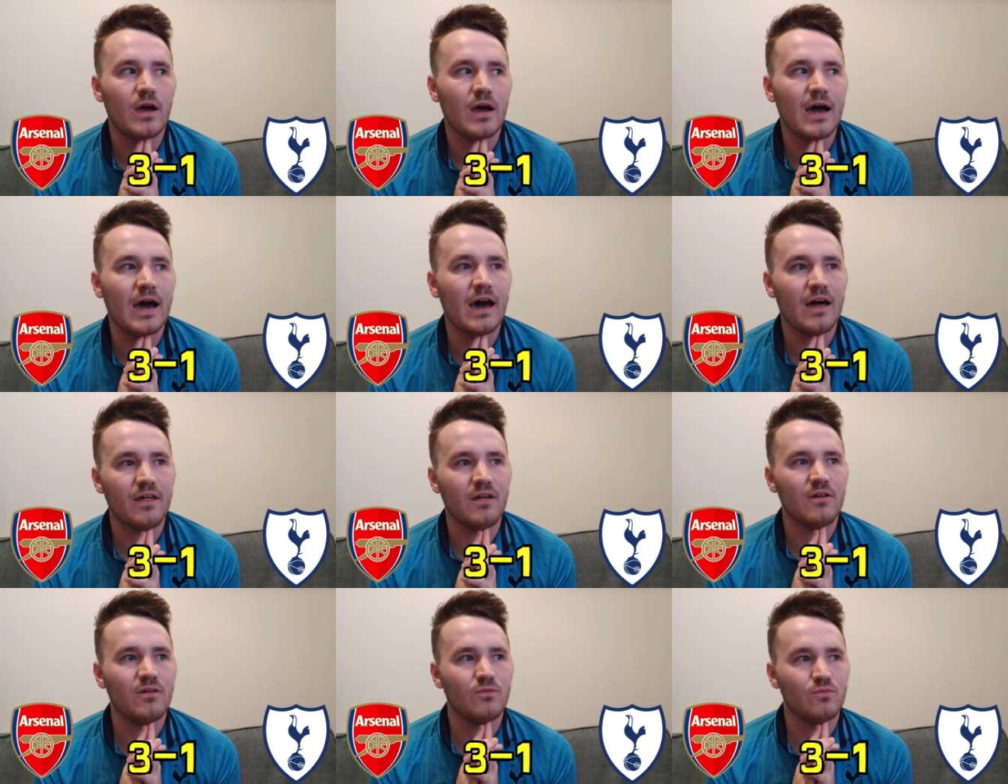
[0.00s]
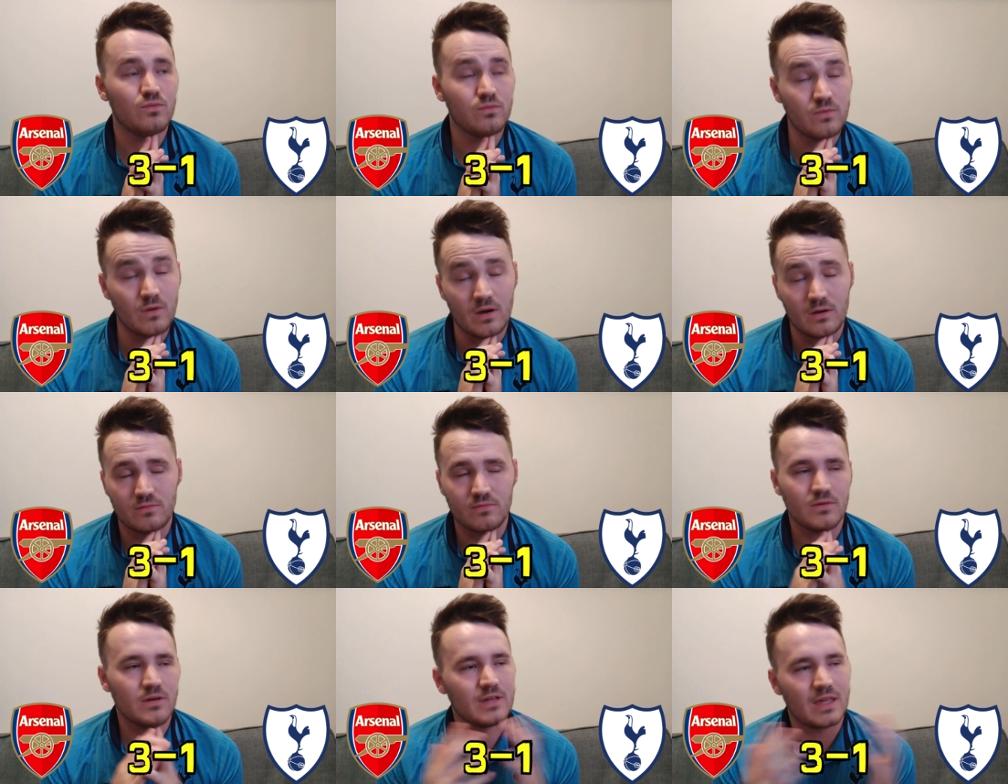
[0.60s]
At
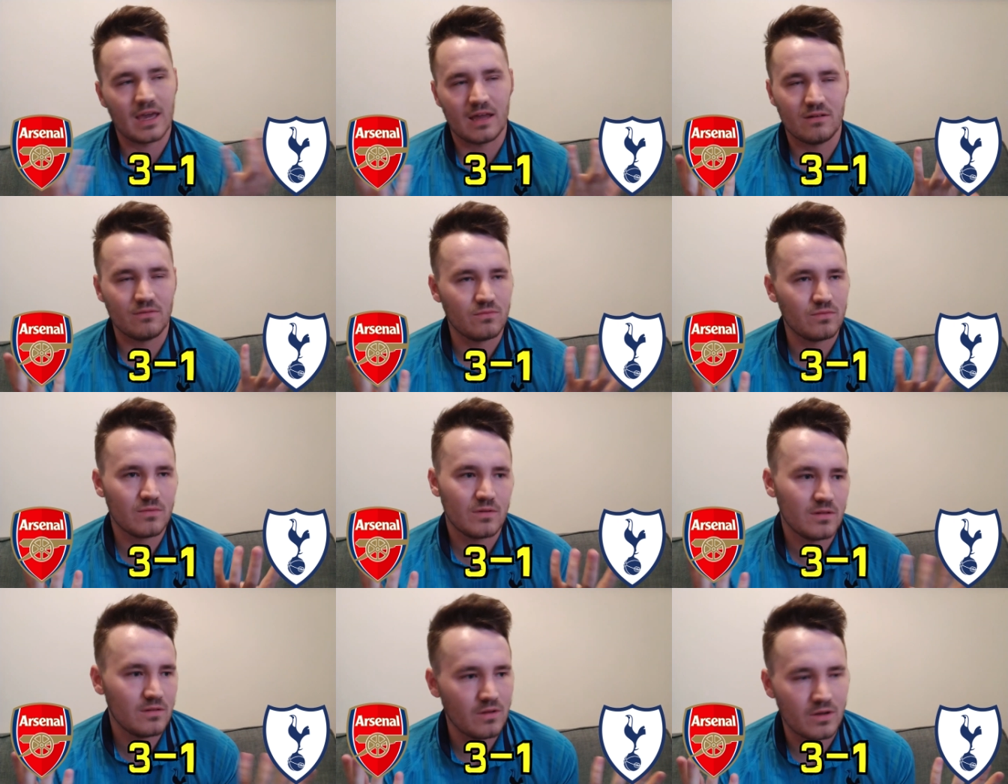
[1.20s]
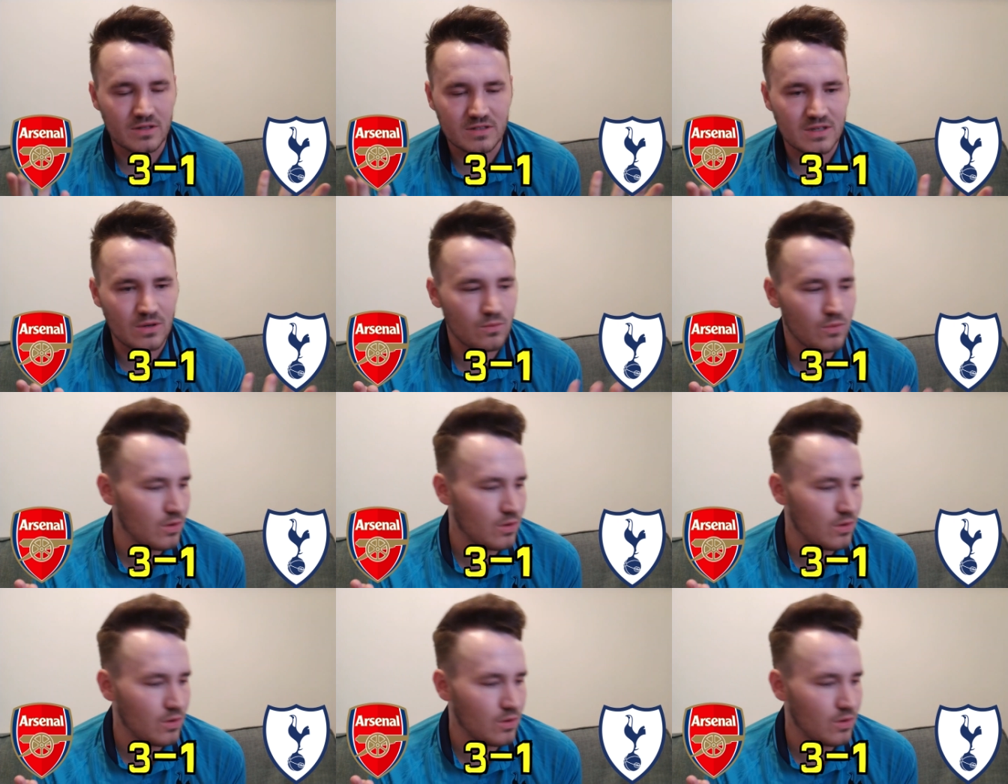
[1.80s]
well, again, like I said,